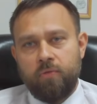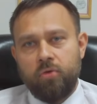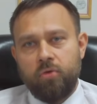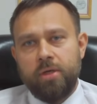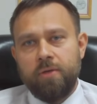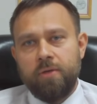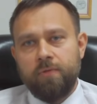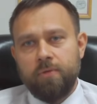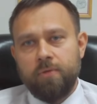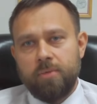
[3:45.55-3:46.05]

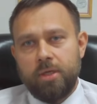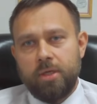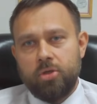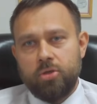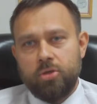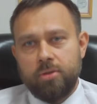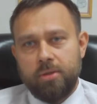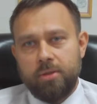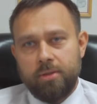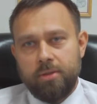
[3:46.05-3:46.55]
free
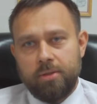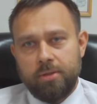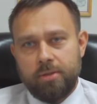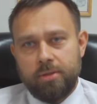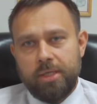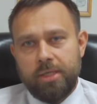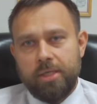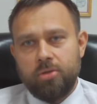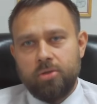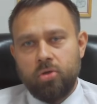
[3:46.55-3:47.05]
information in uh,
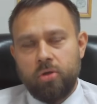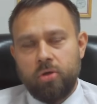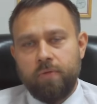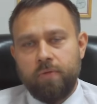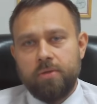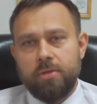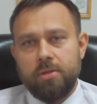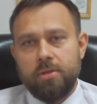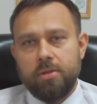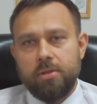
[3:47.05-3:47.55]
state
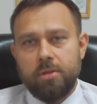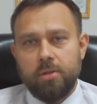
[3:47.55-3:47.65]
services,